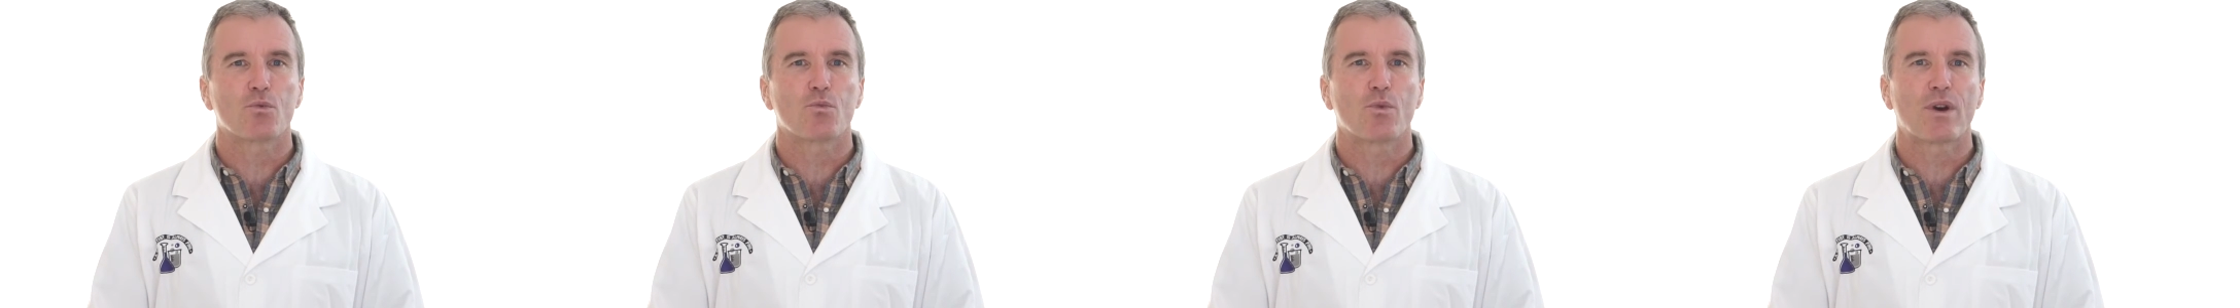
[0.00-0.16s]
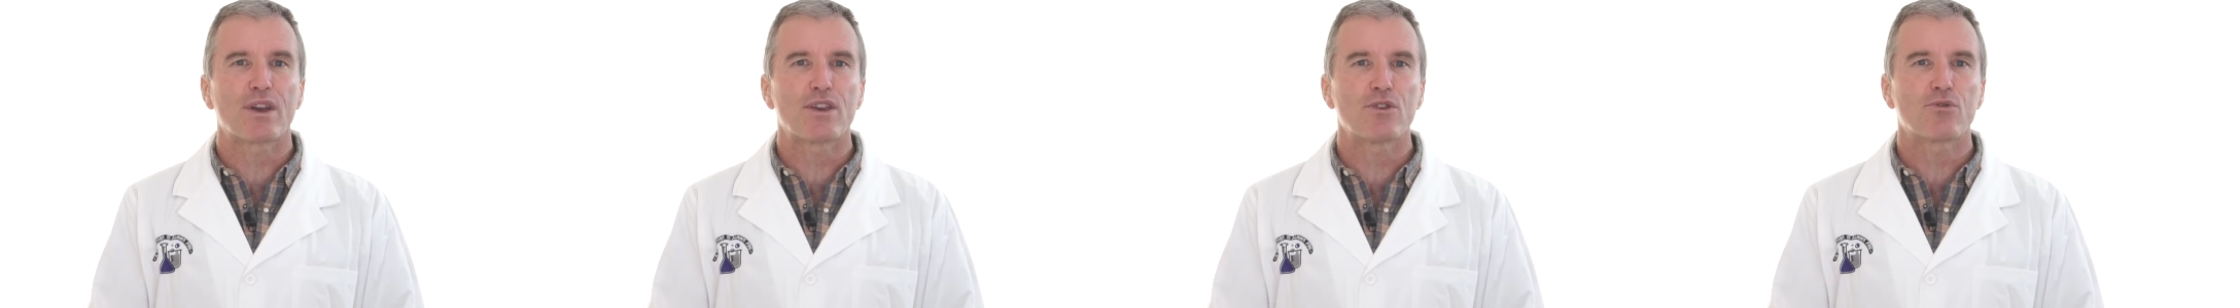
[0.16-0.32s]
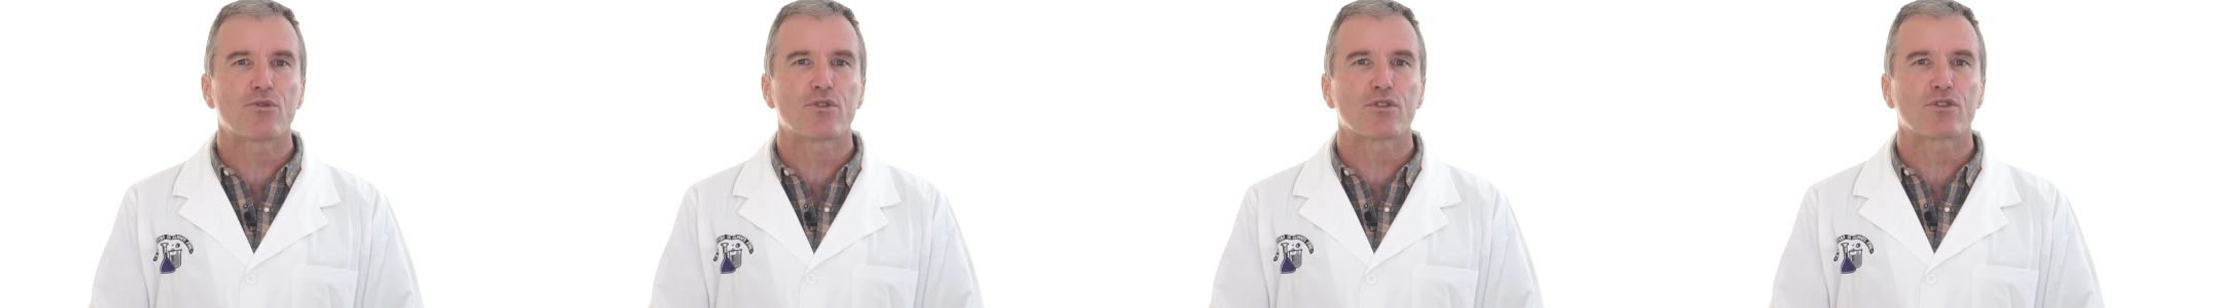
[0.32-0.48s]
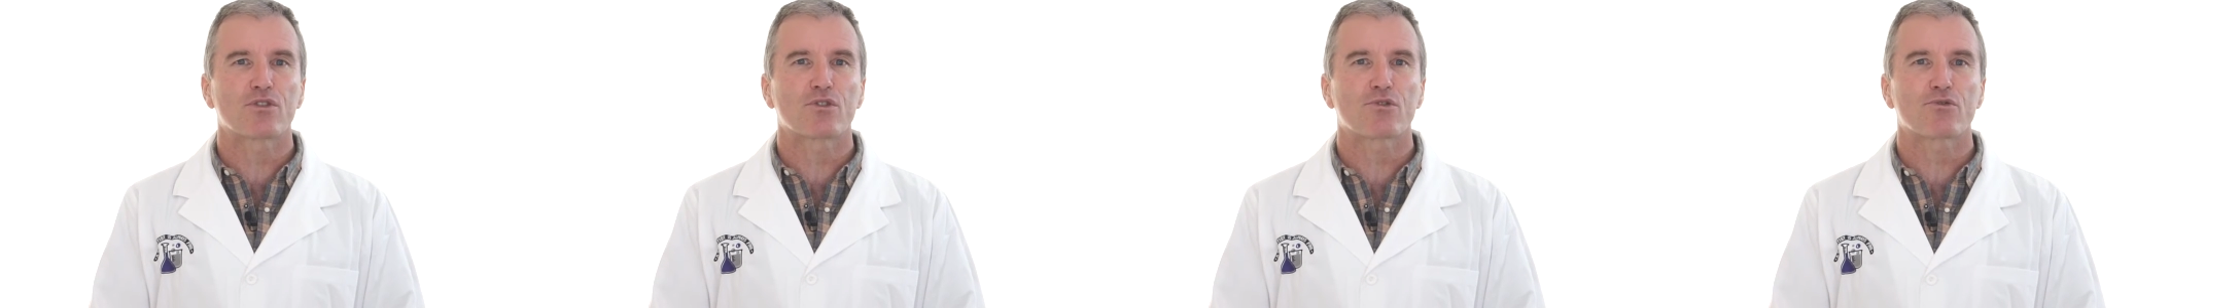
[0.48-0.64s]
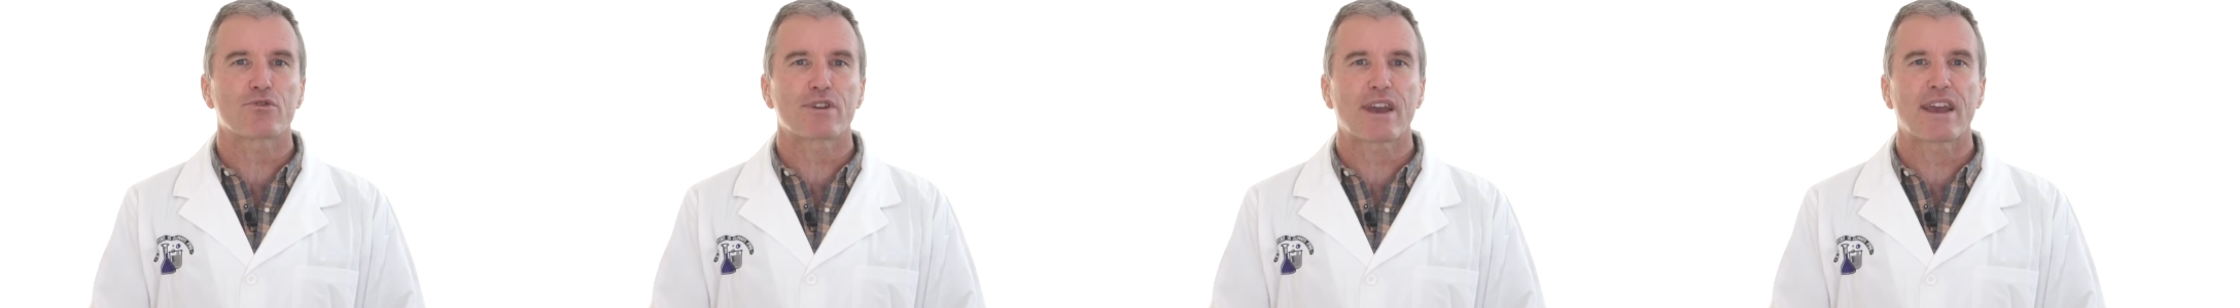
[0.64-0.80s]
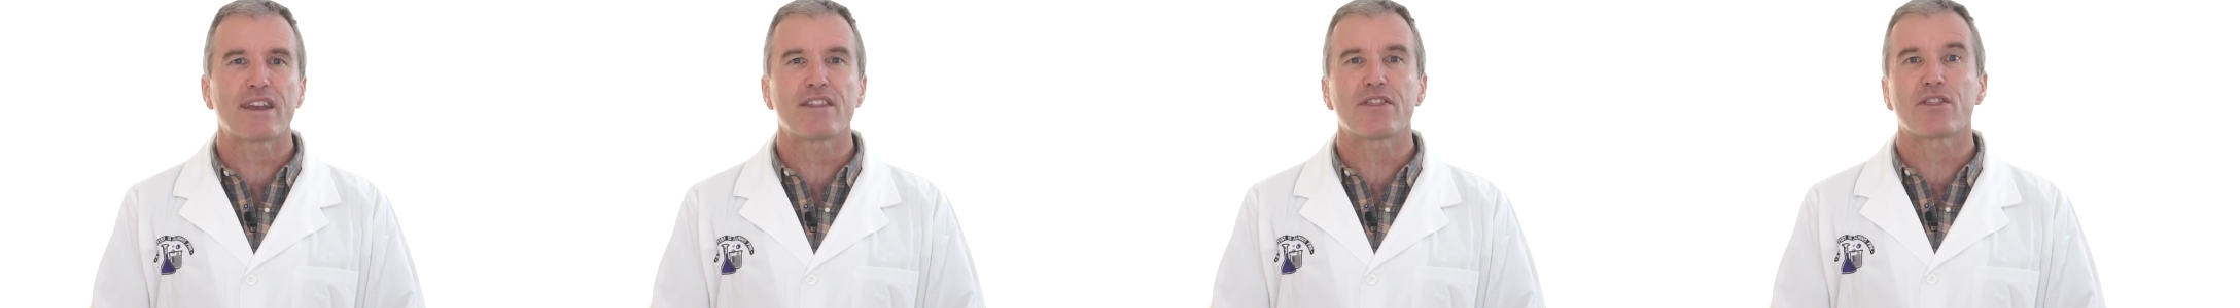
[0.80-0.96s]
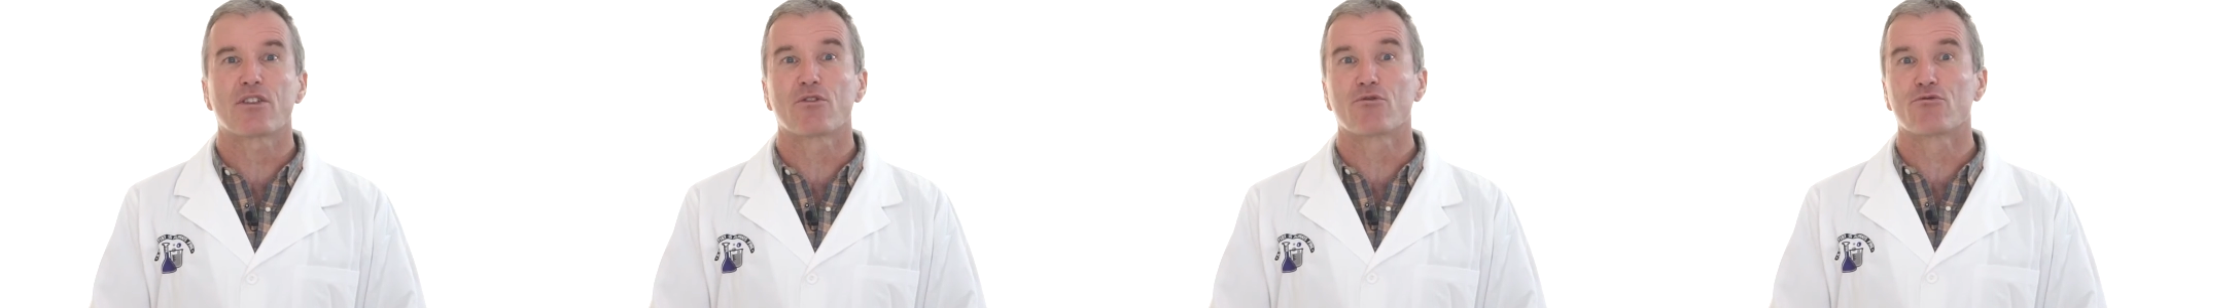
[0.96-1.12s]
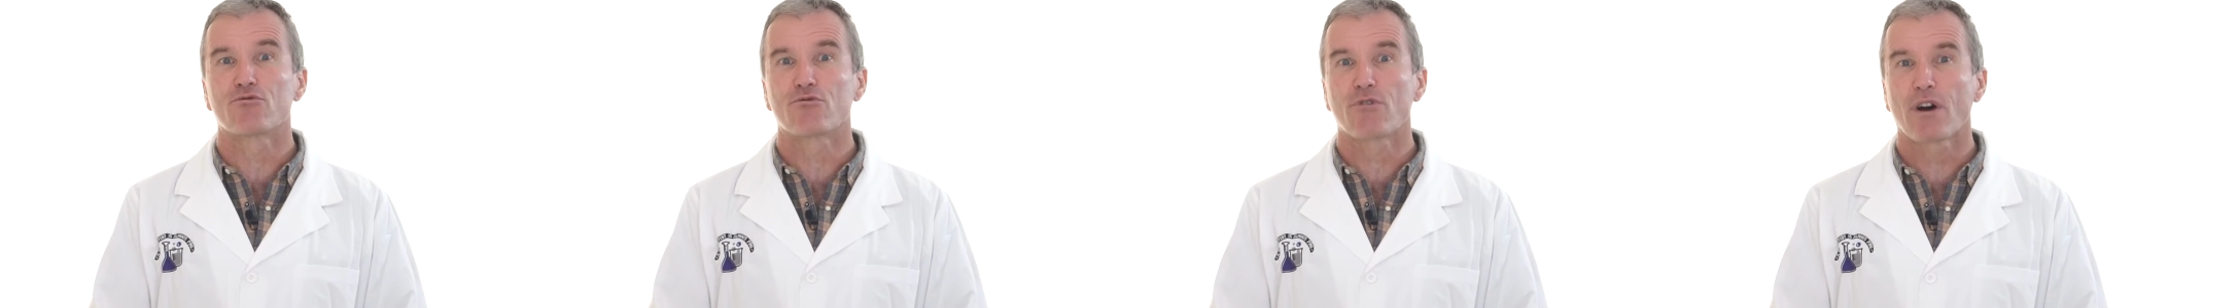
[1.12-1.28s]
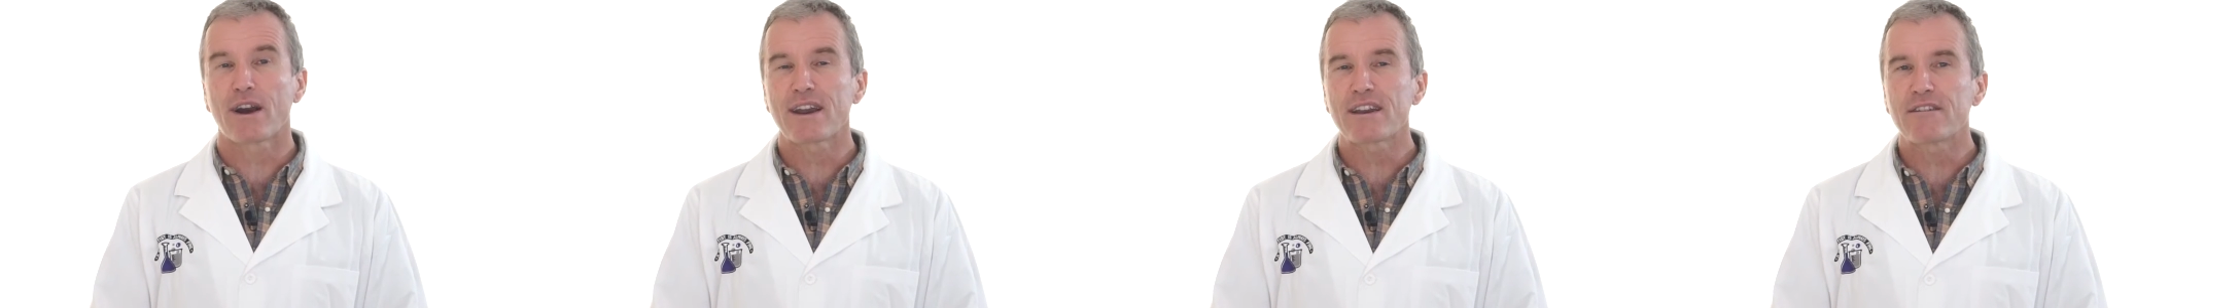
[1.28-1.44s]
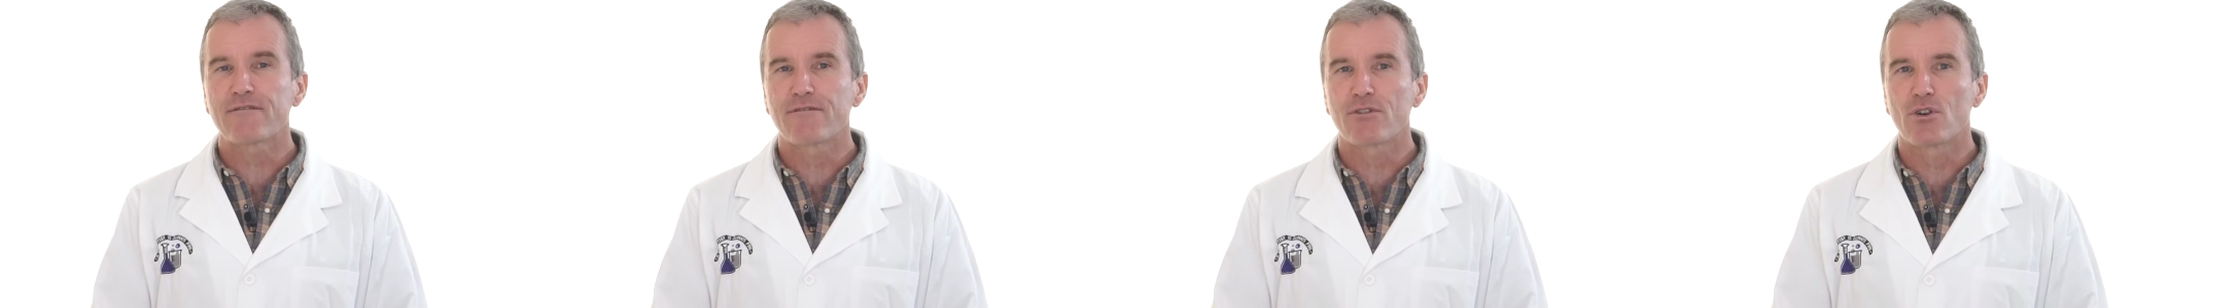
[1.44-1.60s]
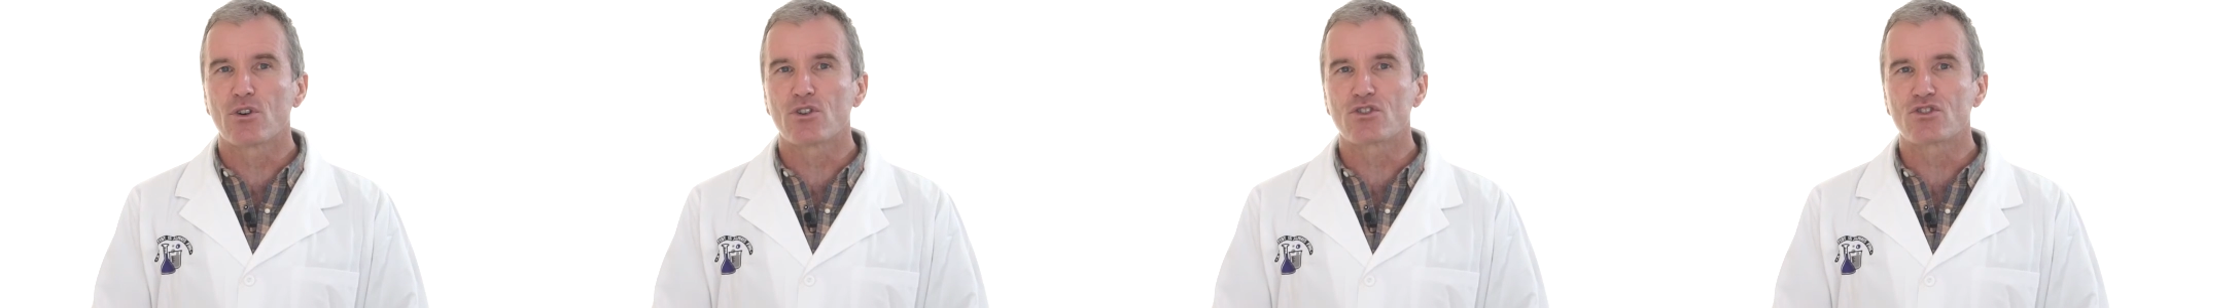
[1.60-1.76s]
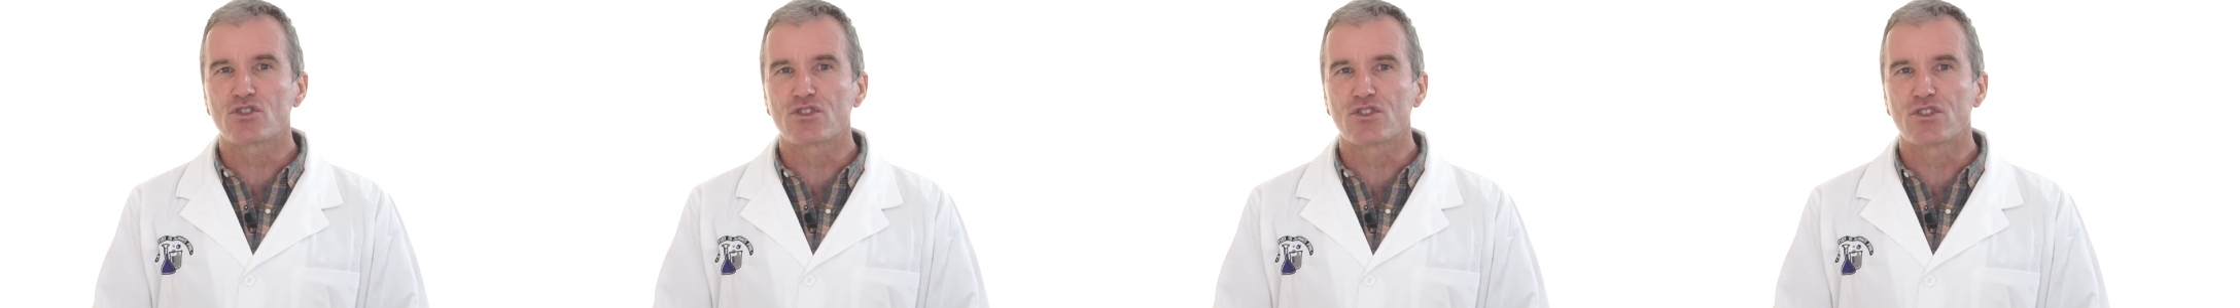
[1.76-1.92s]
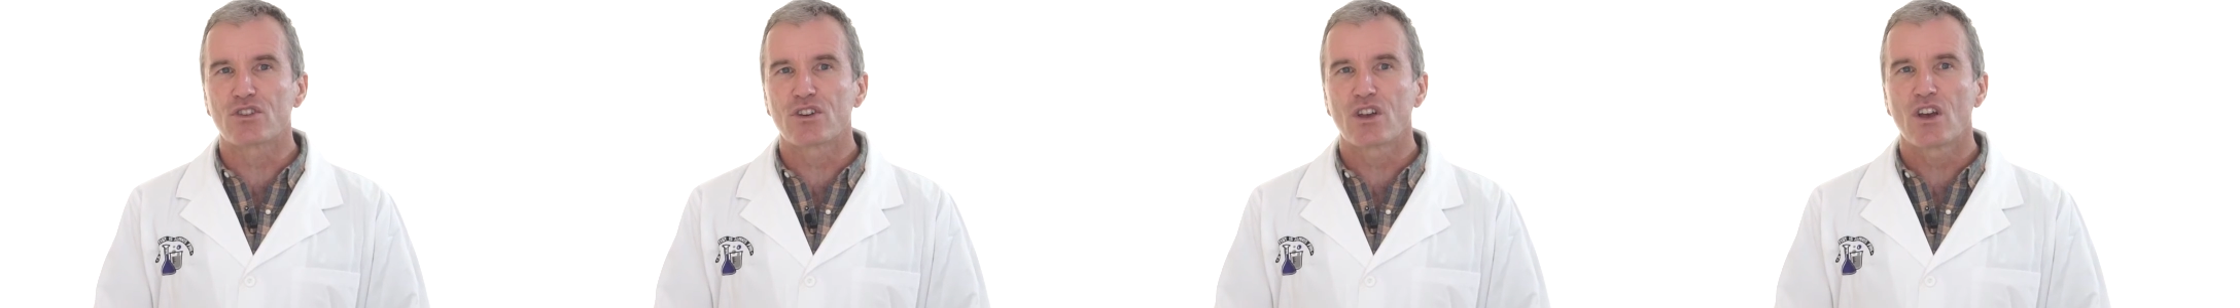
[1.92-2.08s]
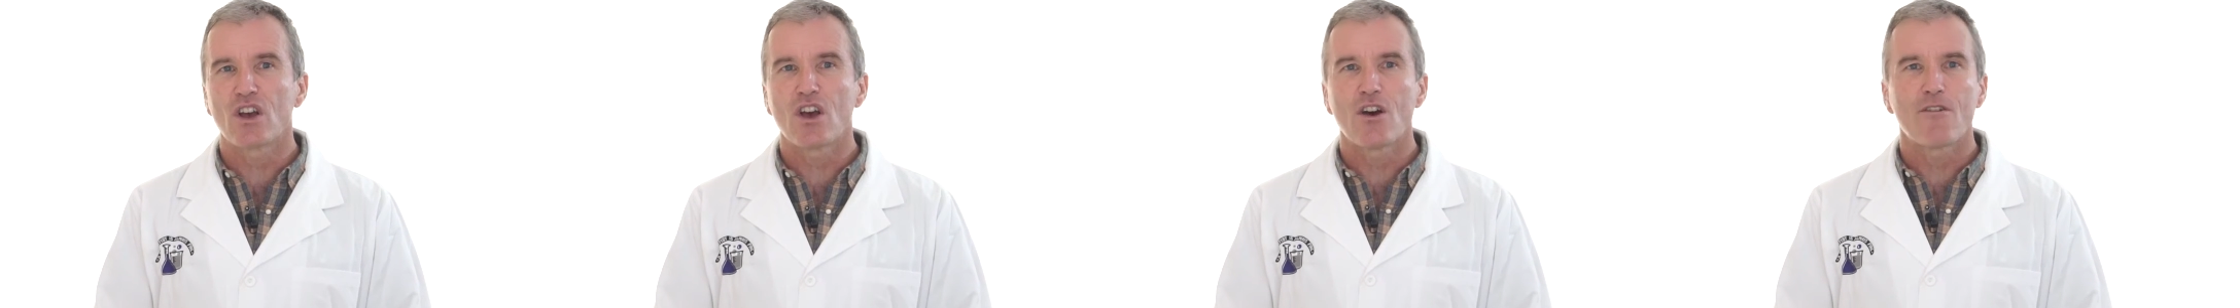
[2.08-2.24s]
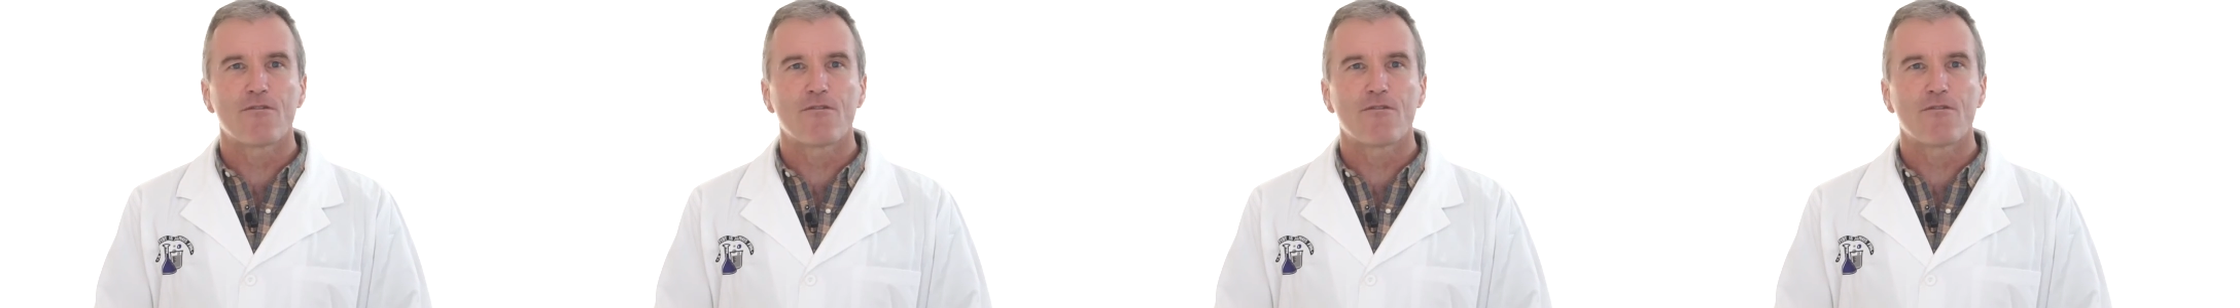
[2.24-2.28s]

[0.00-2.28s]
where you can create the right version